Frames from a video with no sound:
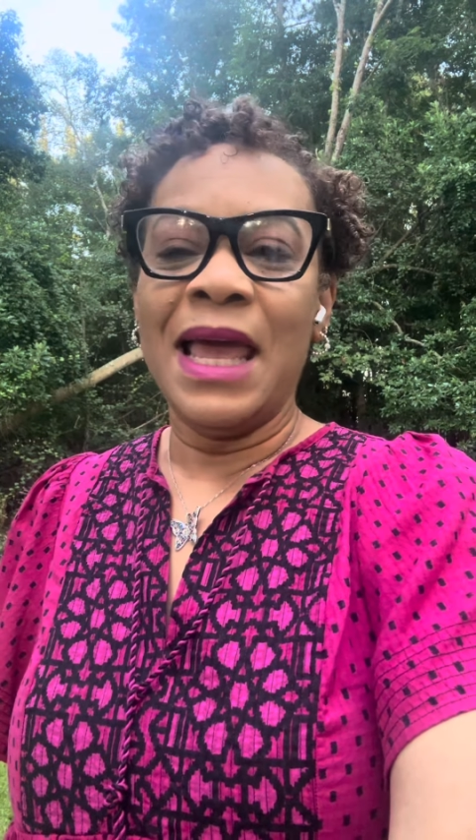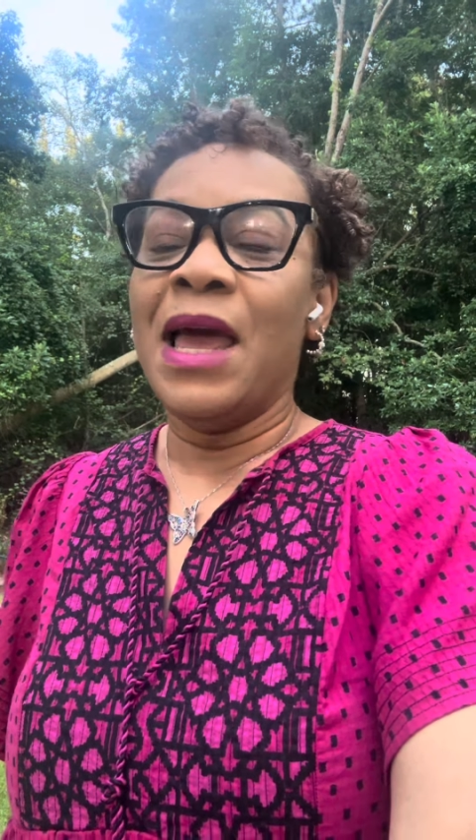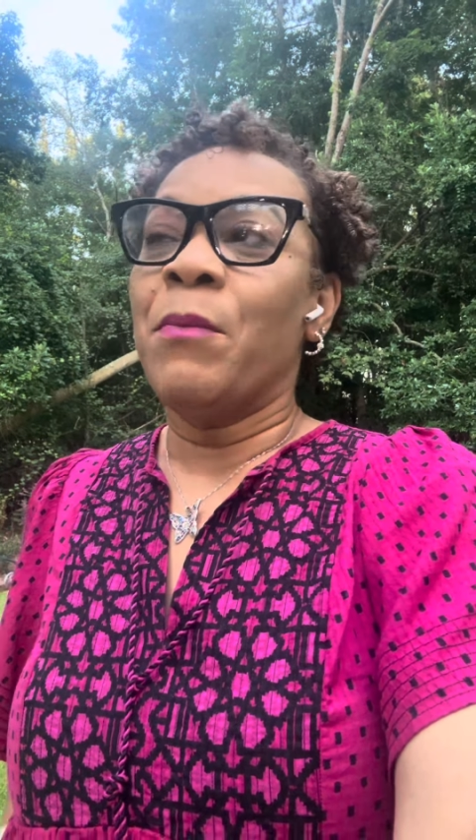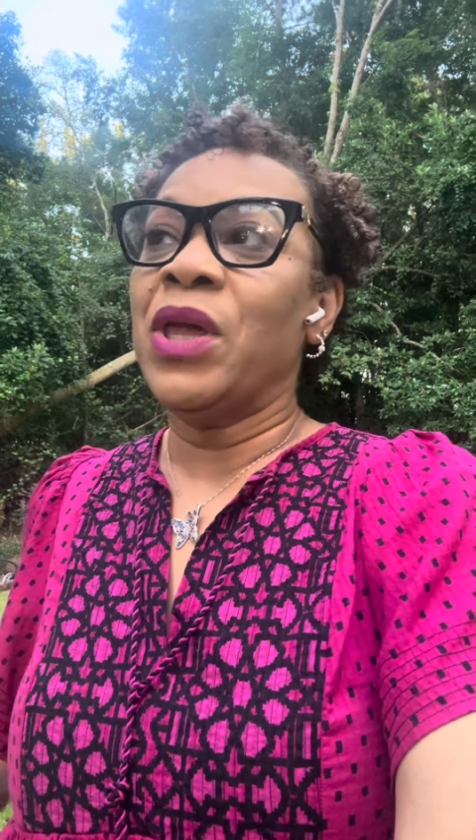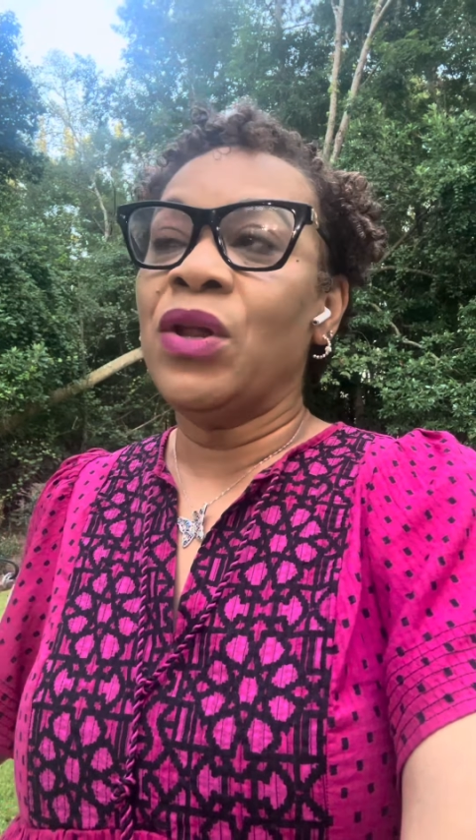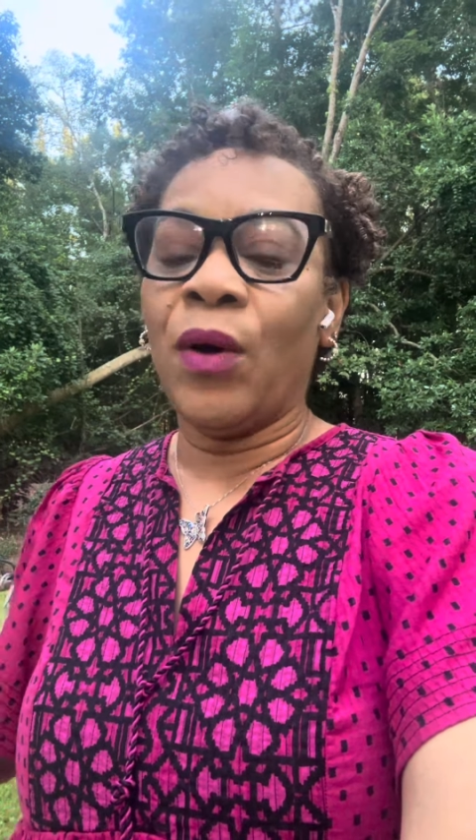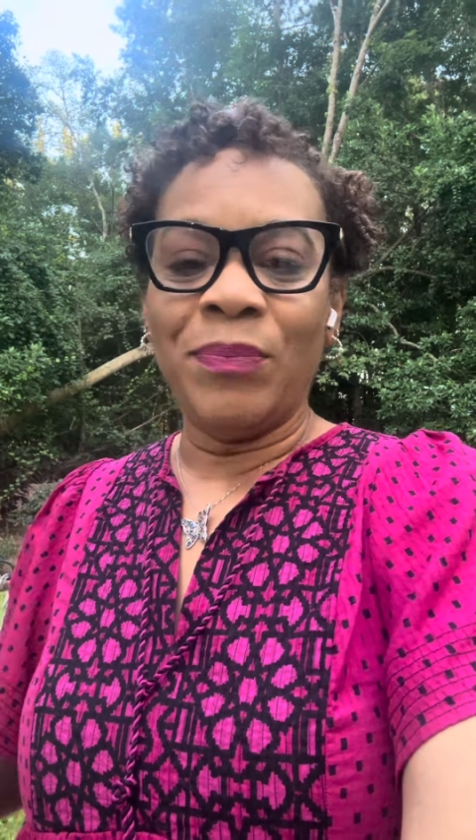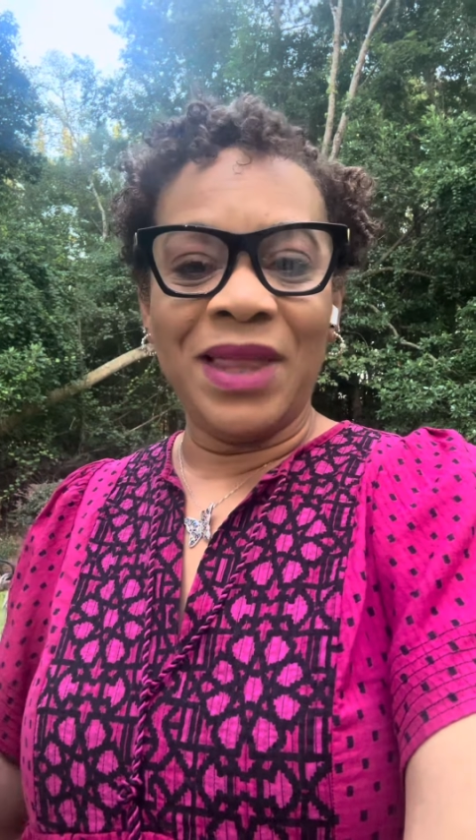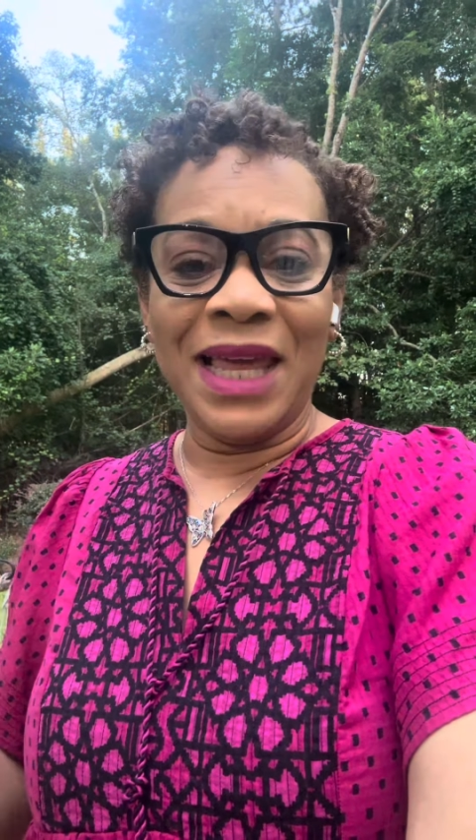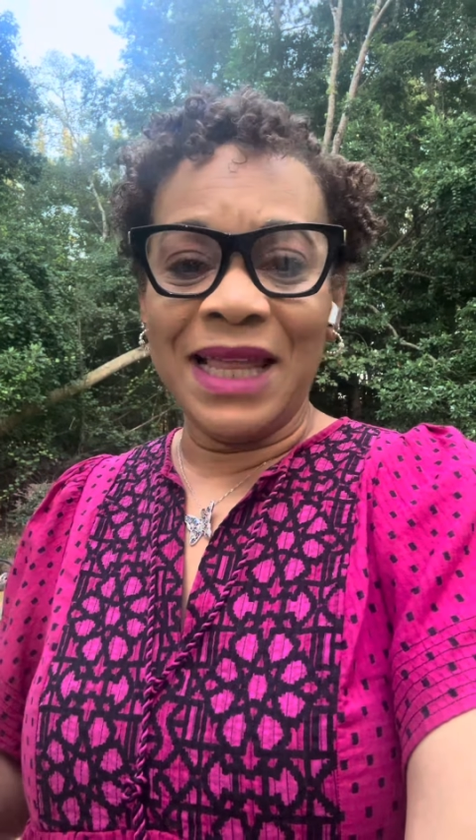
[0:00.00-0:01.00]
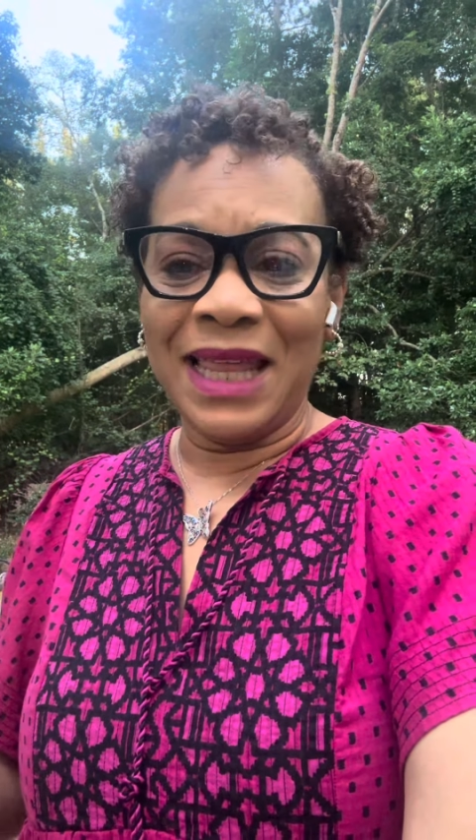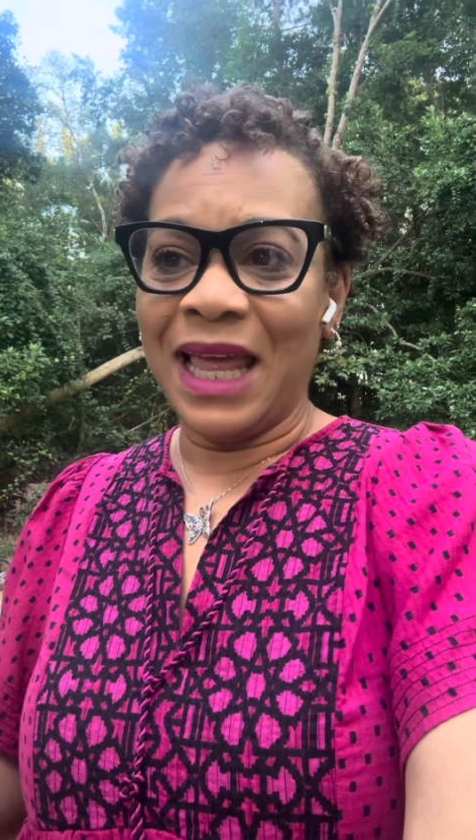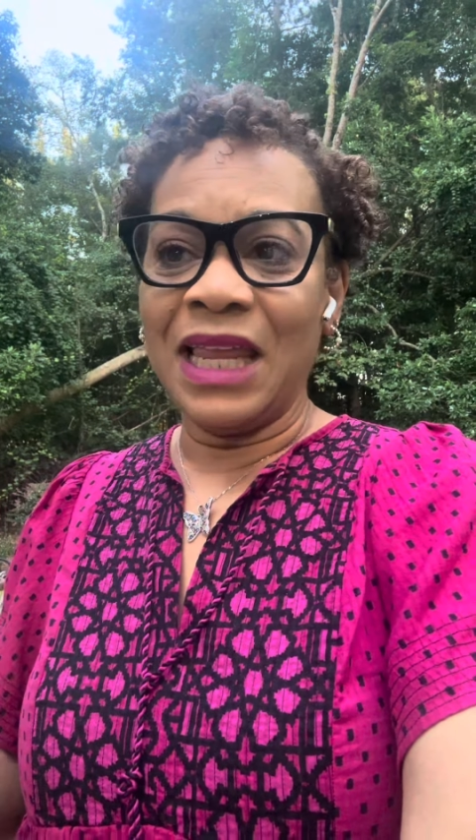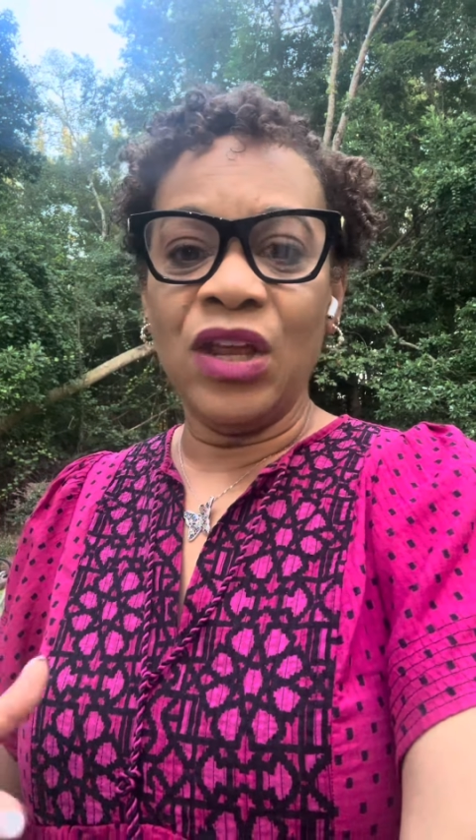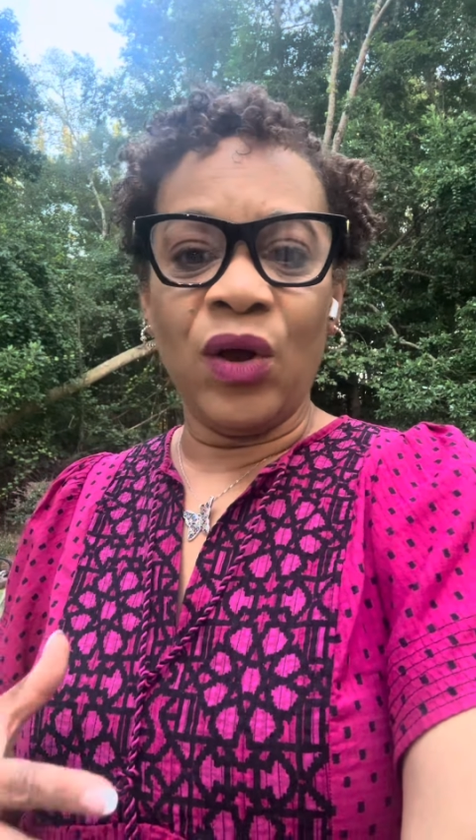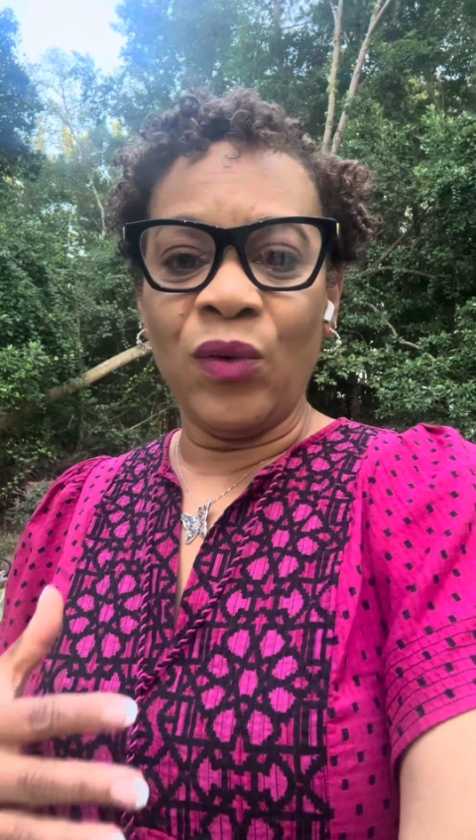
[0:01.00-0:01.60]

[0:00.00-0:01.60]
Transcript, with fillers: But, you know, I'm thinking that, you know,